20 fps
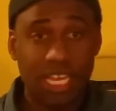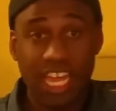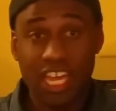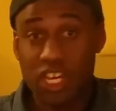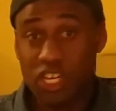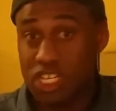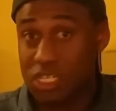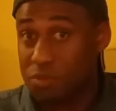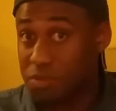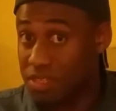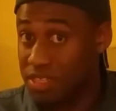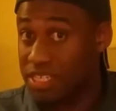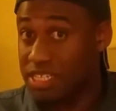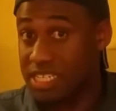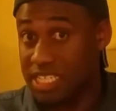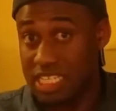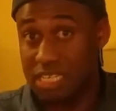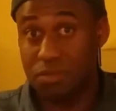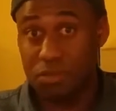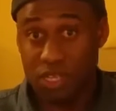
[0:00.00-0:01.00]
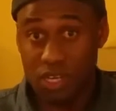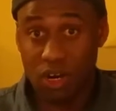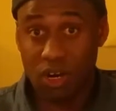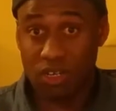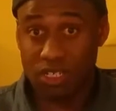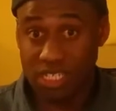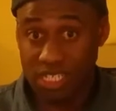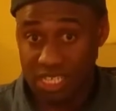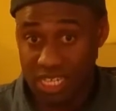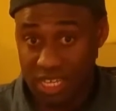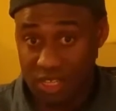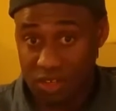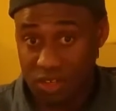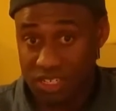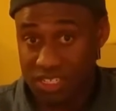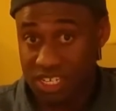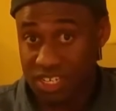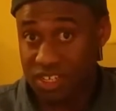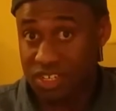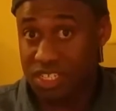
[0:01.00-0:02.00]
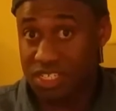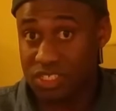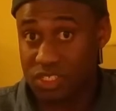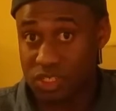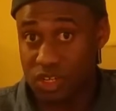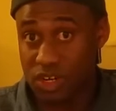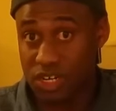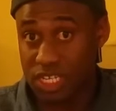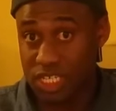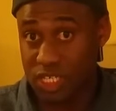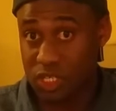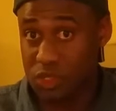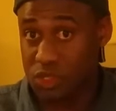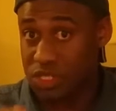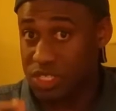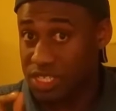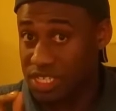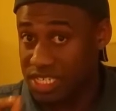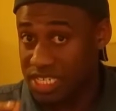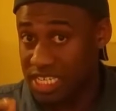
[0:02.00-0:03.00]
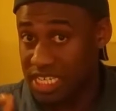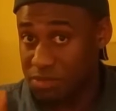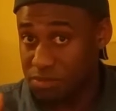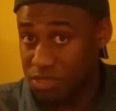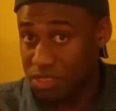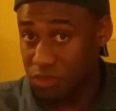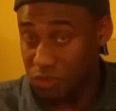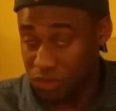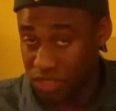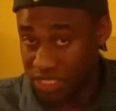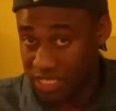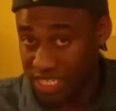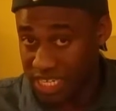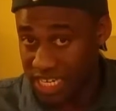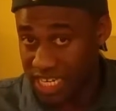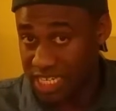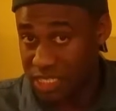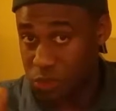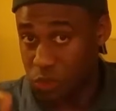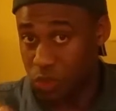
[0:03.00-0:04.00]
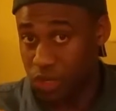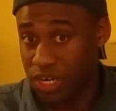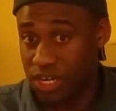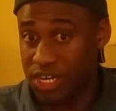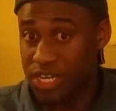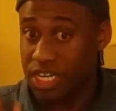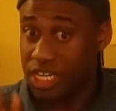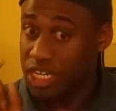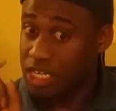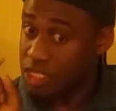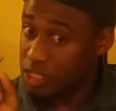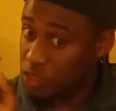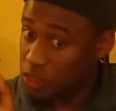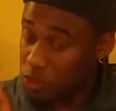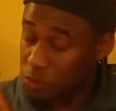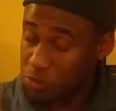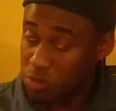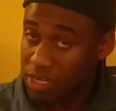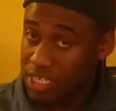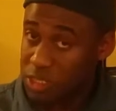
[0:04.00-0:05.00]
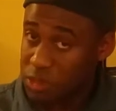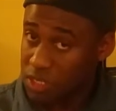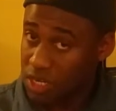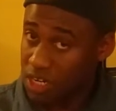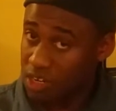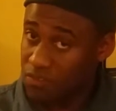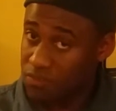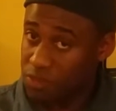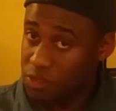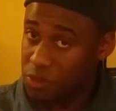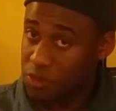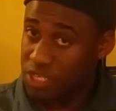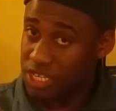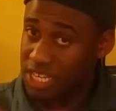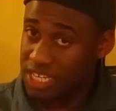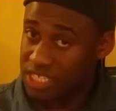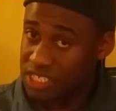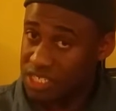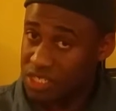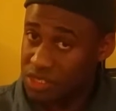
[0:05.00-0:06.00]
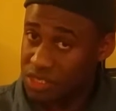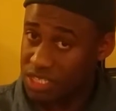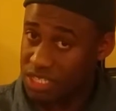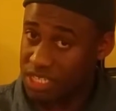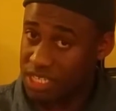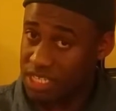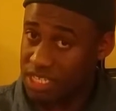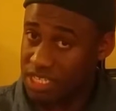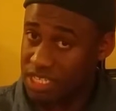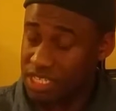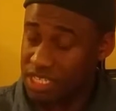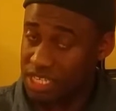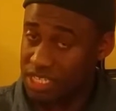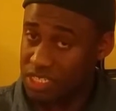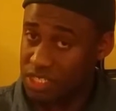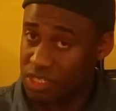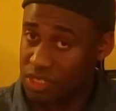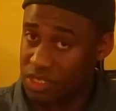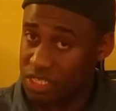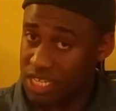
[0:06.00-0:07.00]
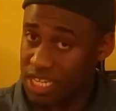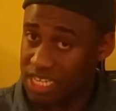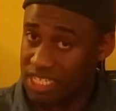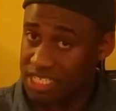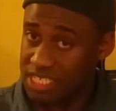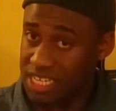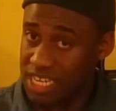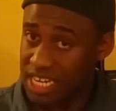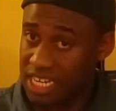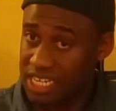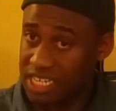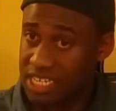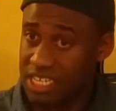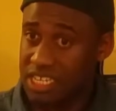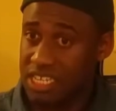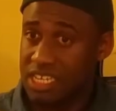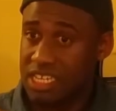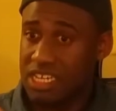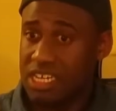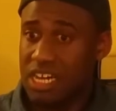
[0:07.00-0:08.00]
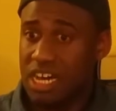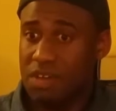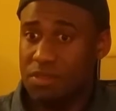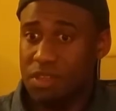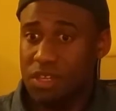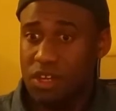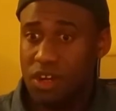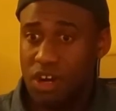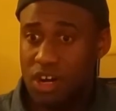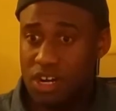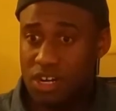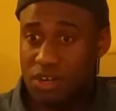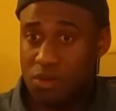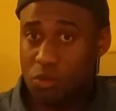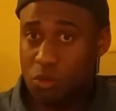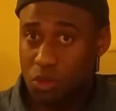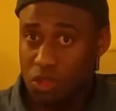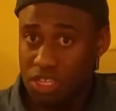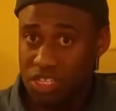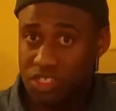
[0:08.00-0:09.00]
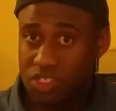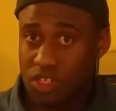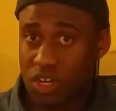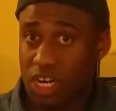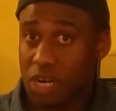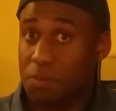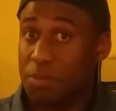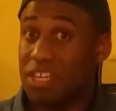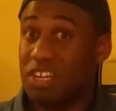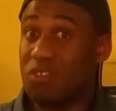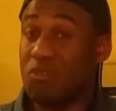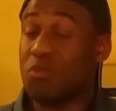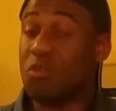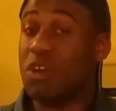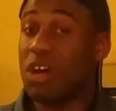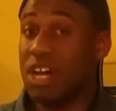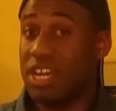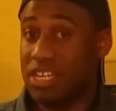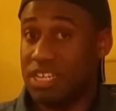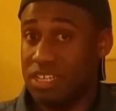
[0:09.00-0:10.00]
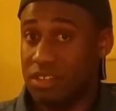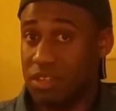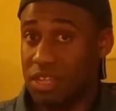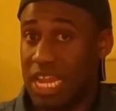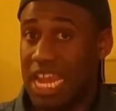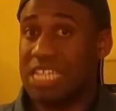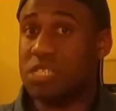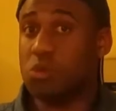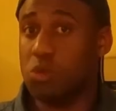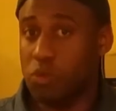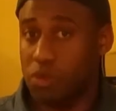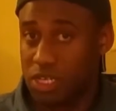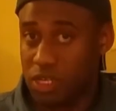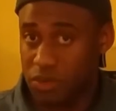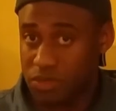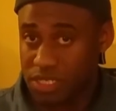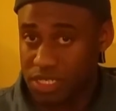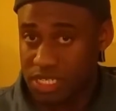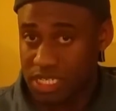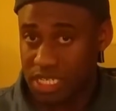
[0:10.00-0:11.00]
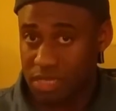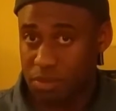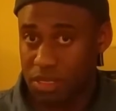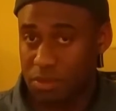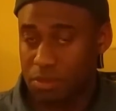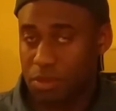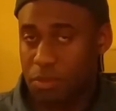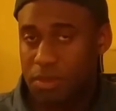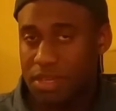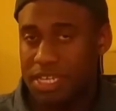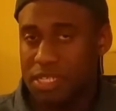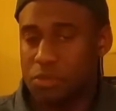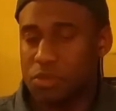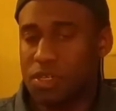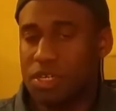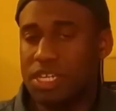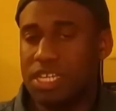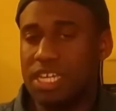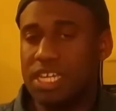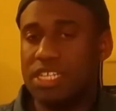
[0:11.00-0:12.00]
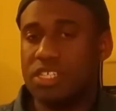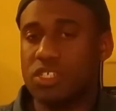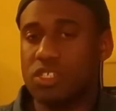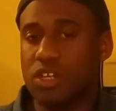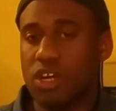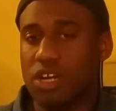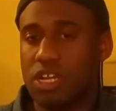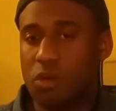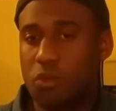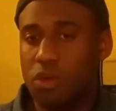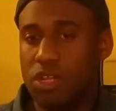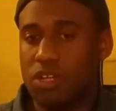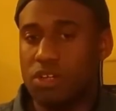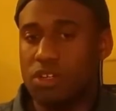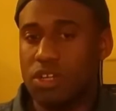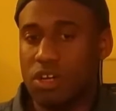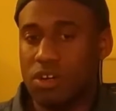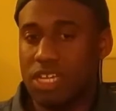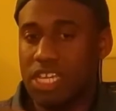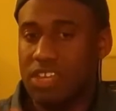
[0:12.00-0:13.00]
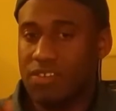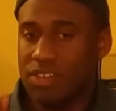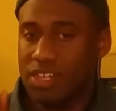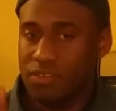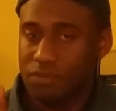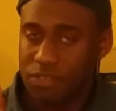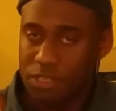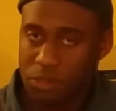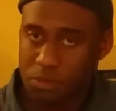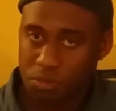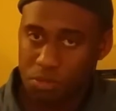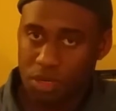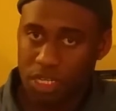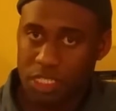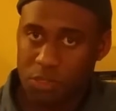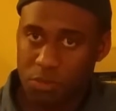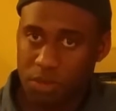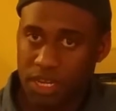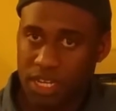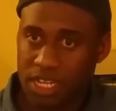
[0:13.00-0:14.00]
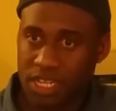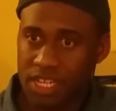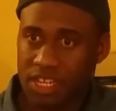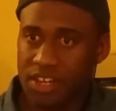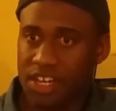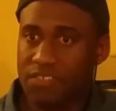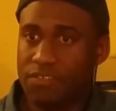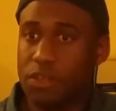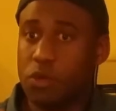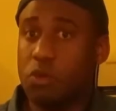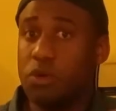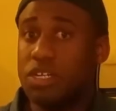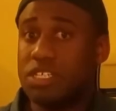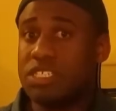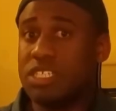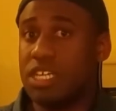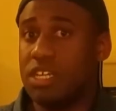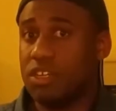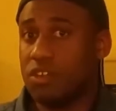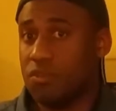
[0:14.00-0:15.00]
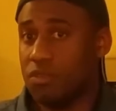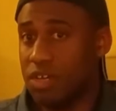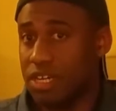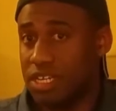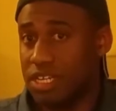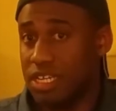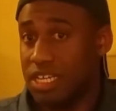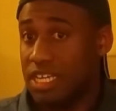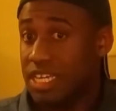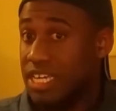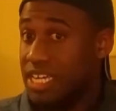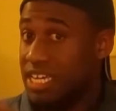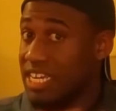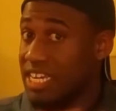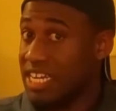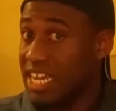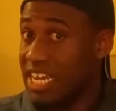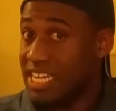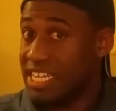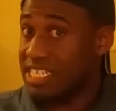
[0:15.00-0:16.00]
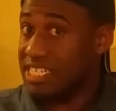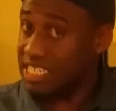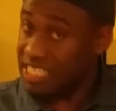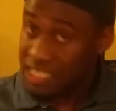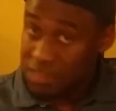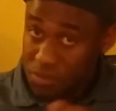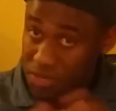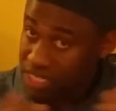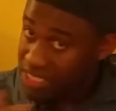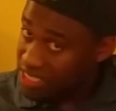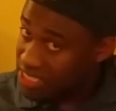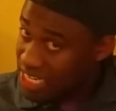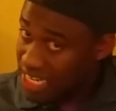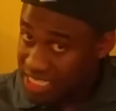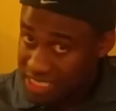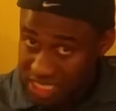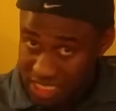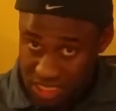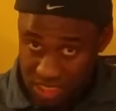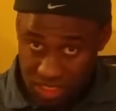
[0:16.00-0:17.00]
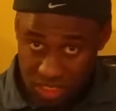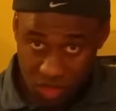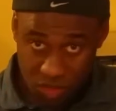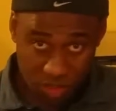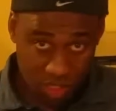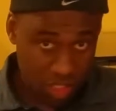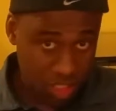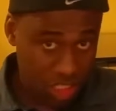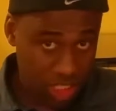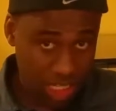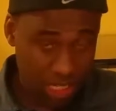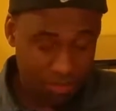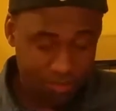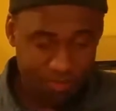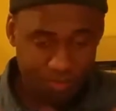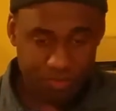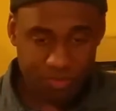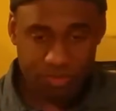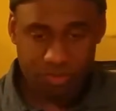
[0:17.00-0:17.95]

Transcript: It could be the DME altogether because I couldn't start it. Usually the DME relay is where you spray starter fluid into the intake. The car will then start up and run. That's when we know it's a DME, but because we couldn't get it started, we don't know, even if we sprayed in there, if it will continue to run. And a DME is not necessarily cheap.